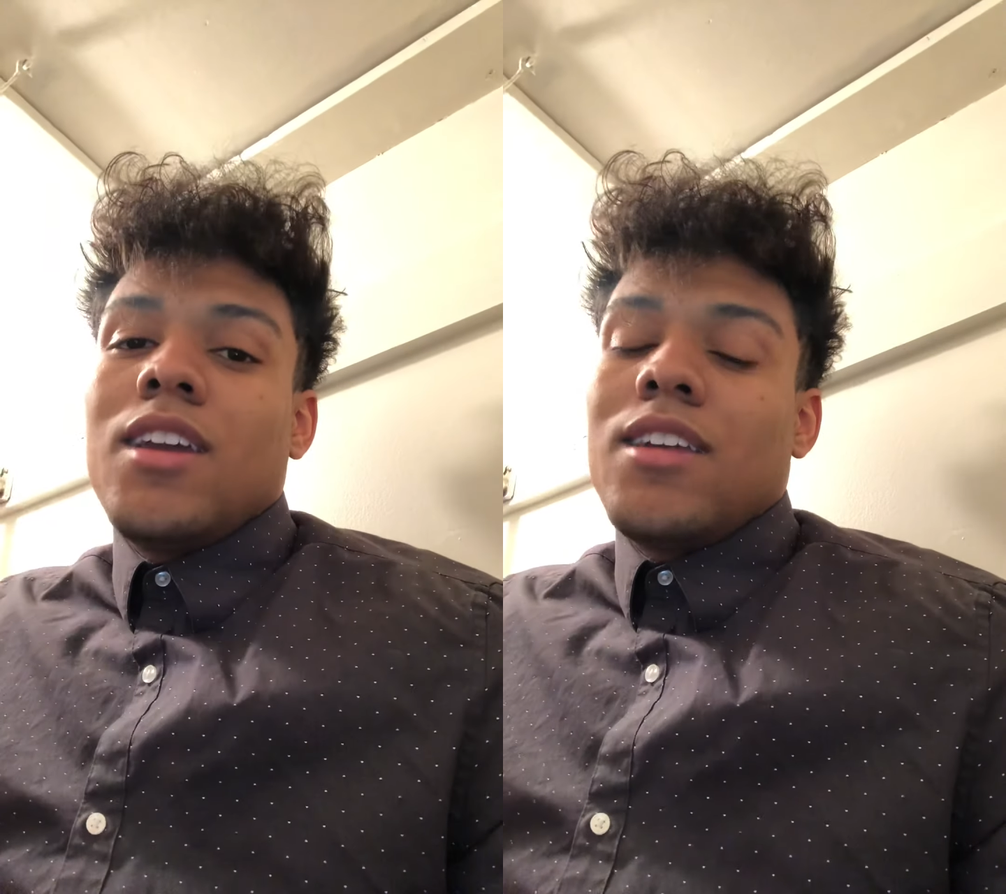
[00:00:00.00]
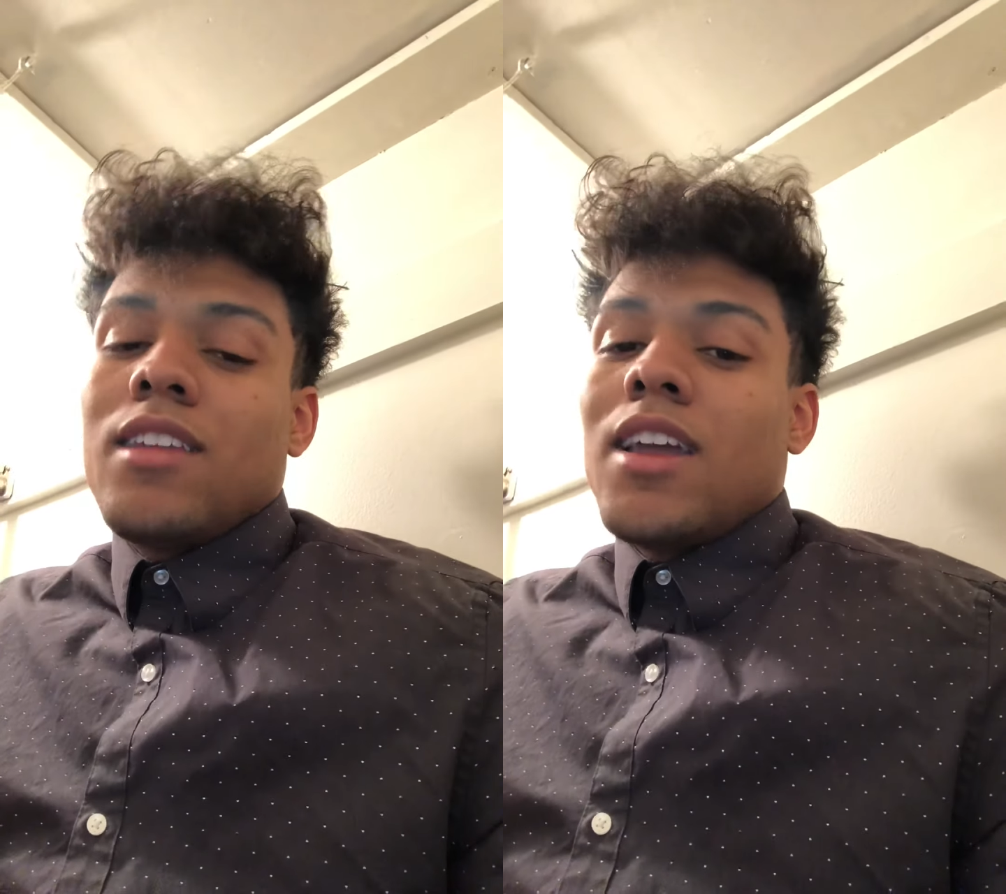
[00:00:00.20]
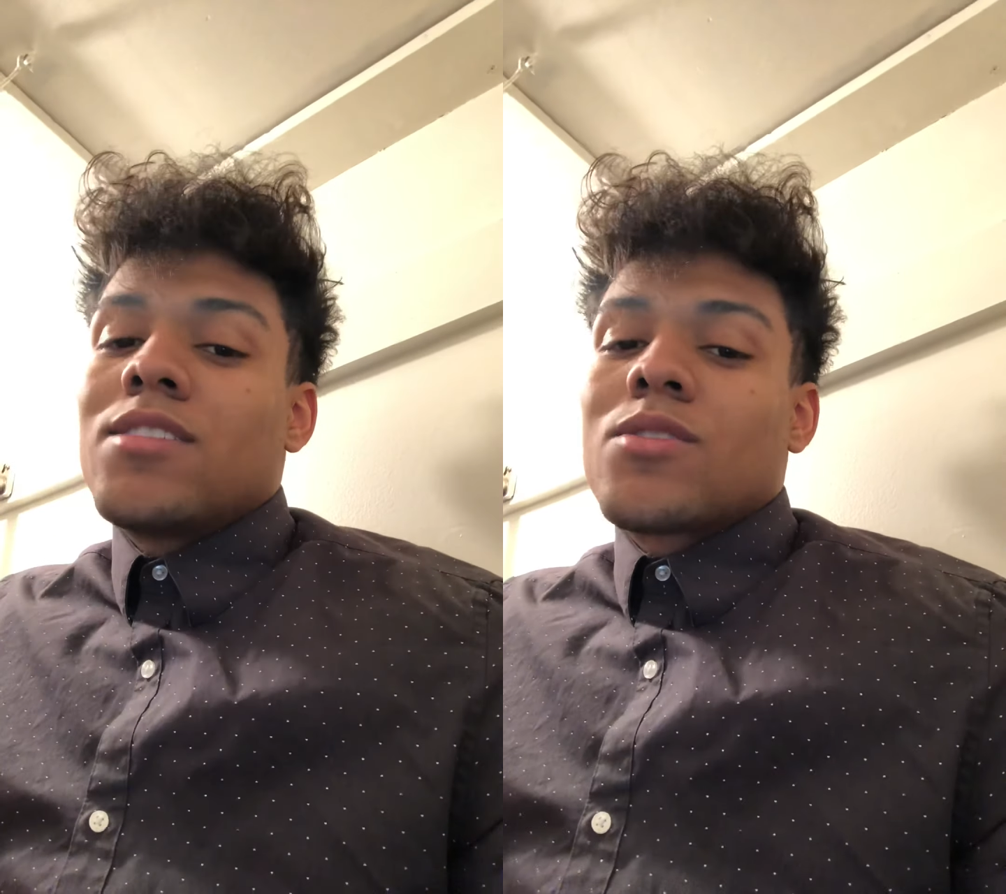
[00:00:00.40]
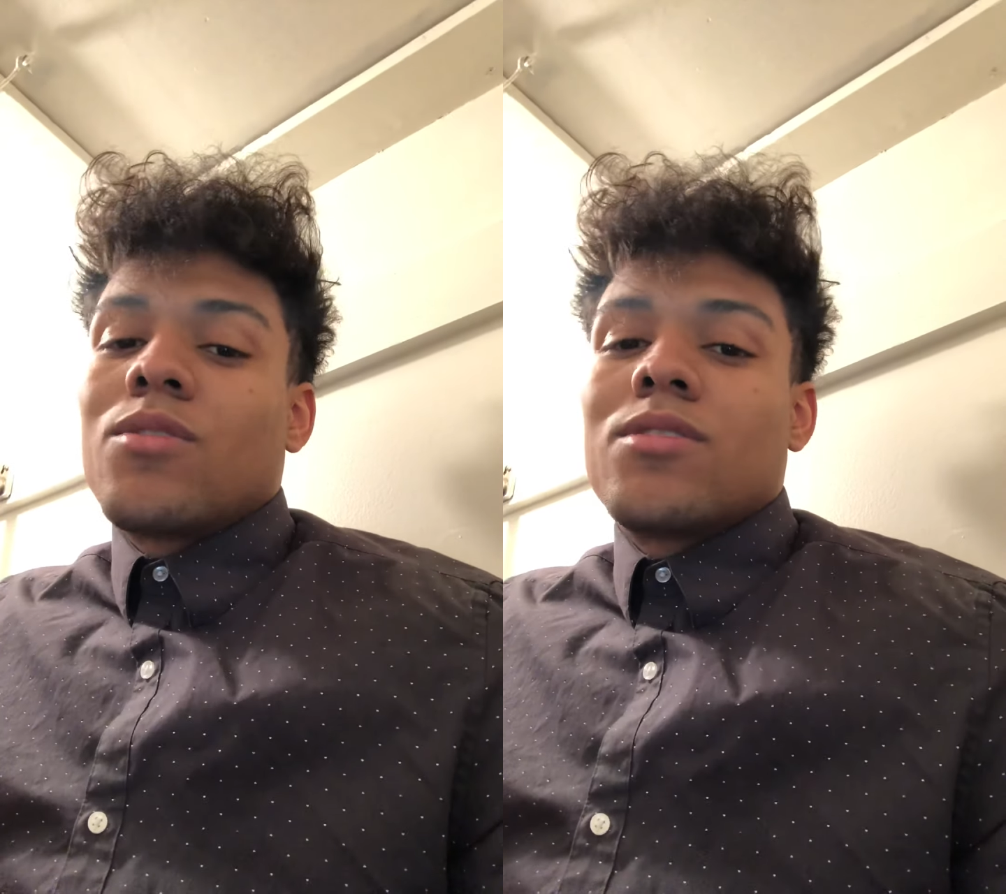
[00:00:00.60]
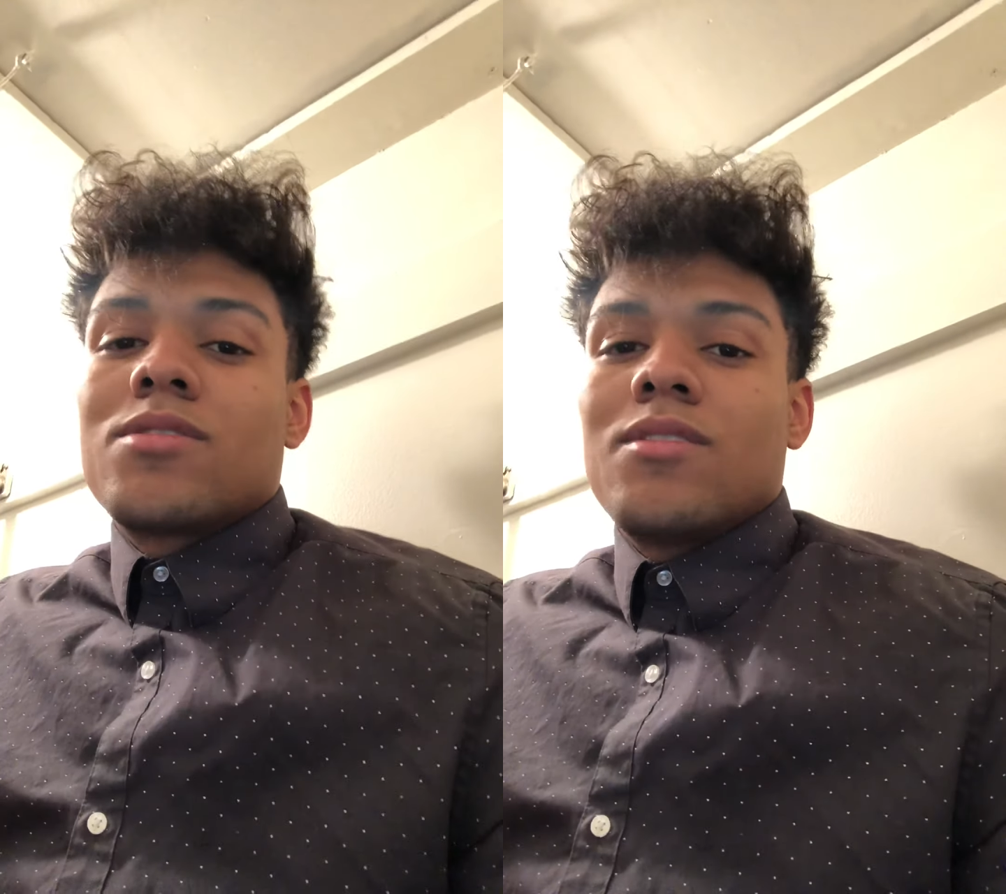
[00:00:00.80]
and the ACE
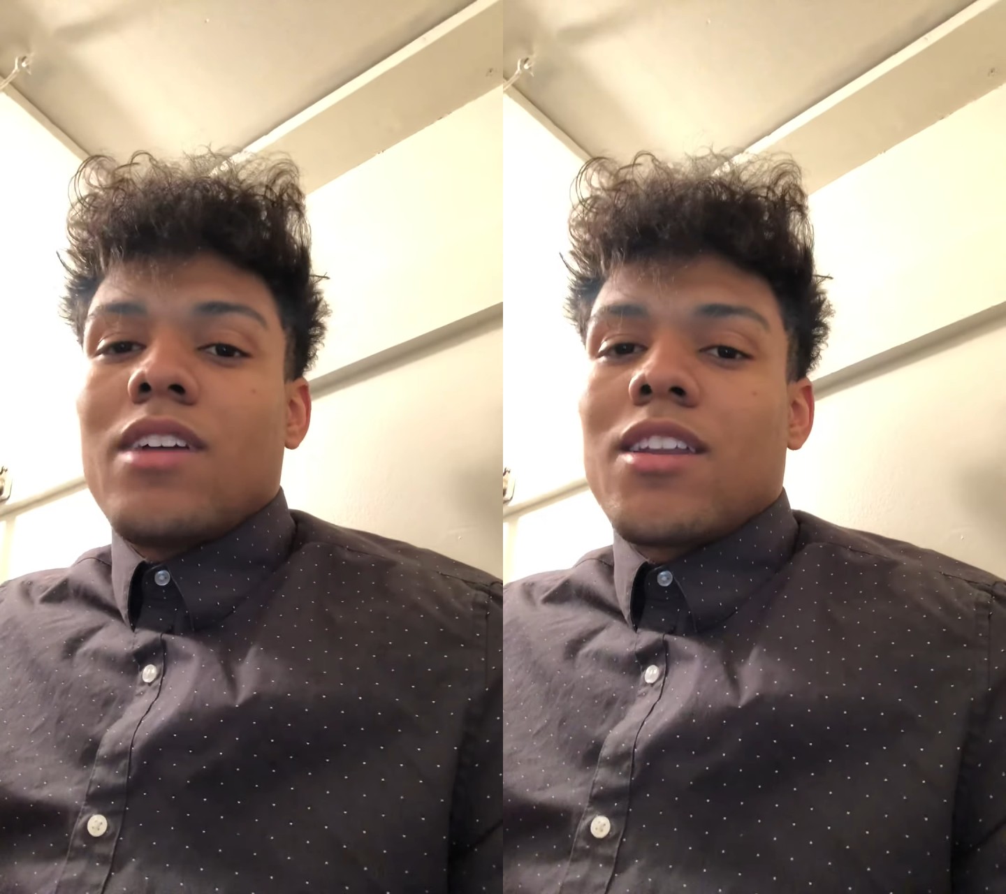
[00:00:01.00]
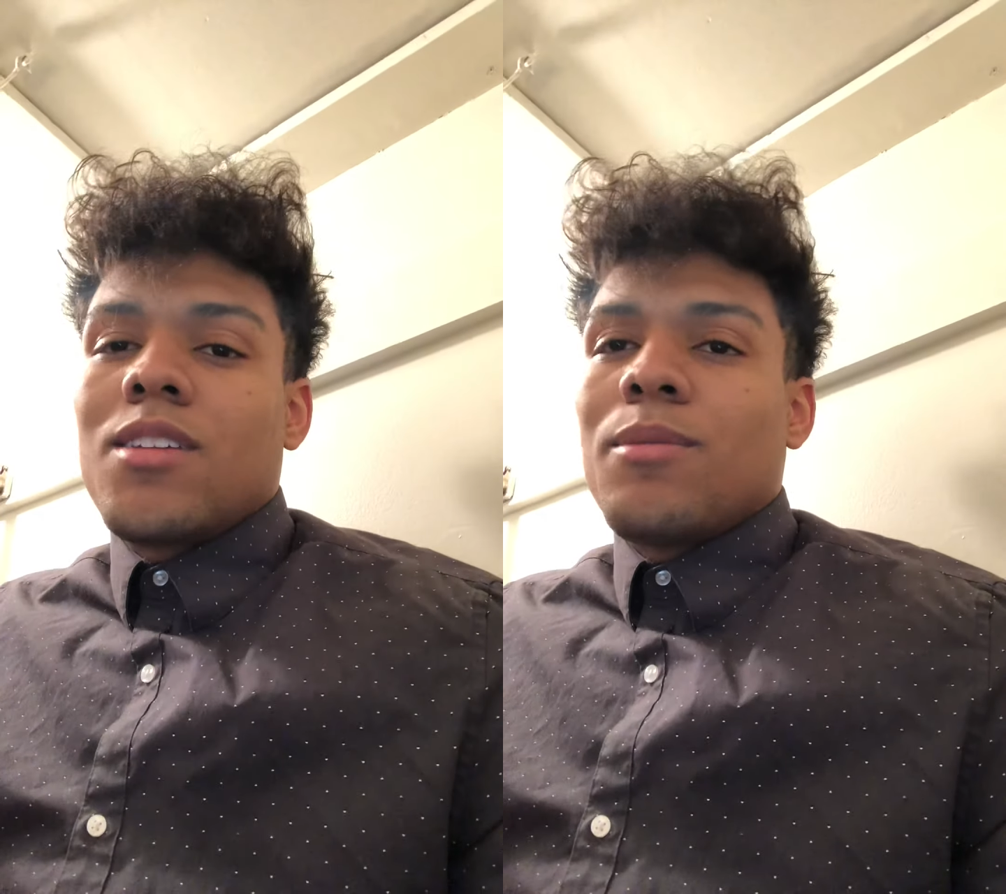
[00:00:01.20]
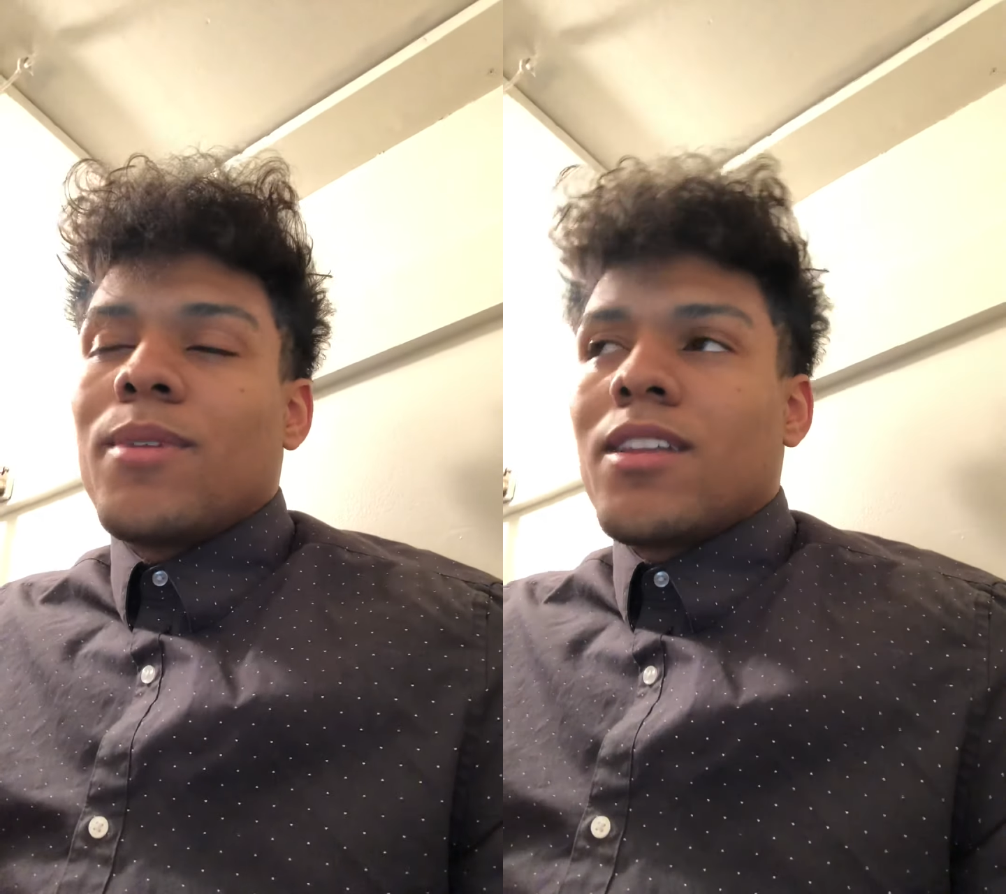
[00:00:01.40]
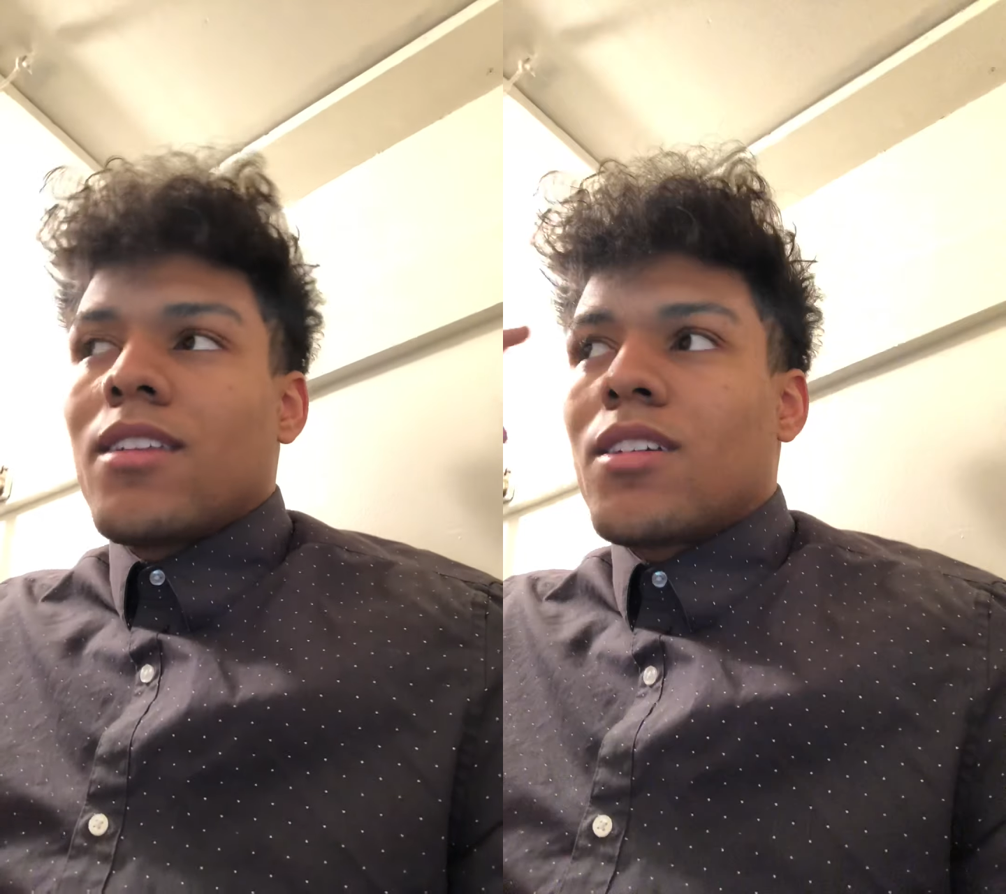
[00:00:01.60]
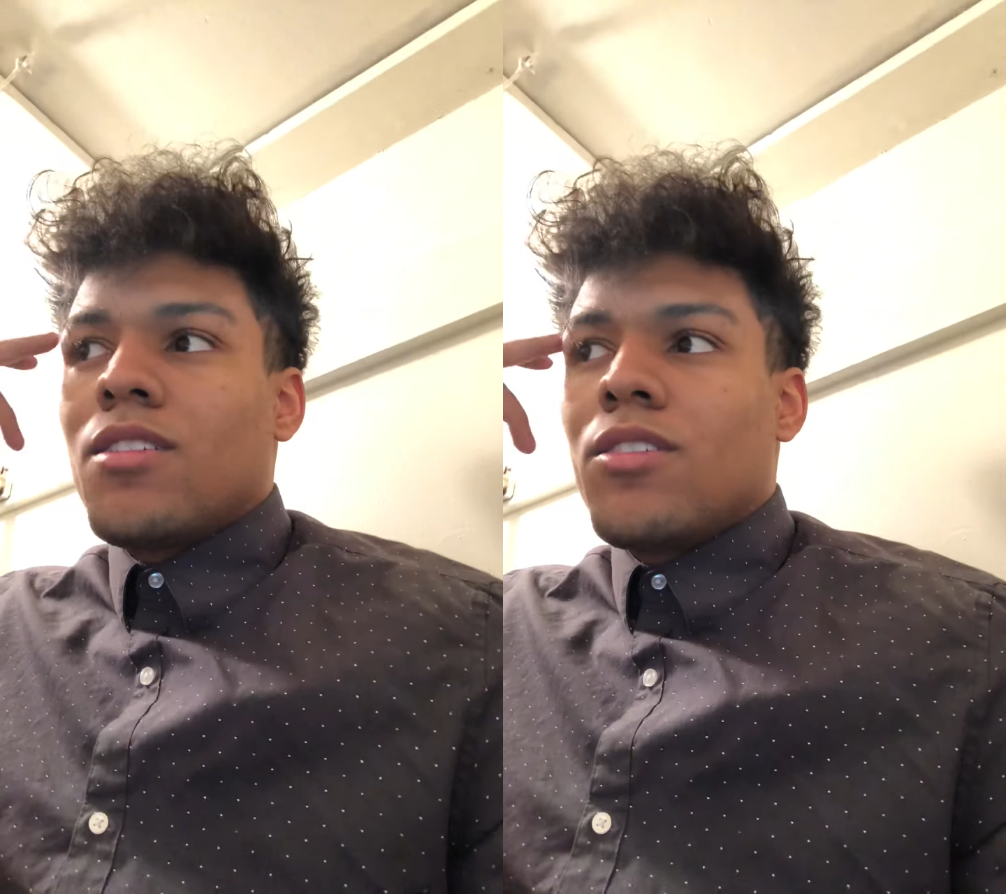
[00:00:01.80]
scores, you got to keep in mind, like,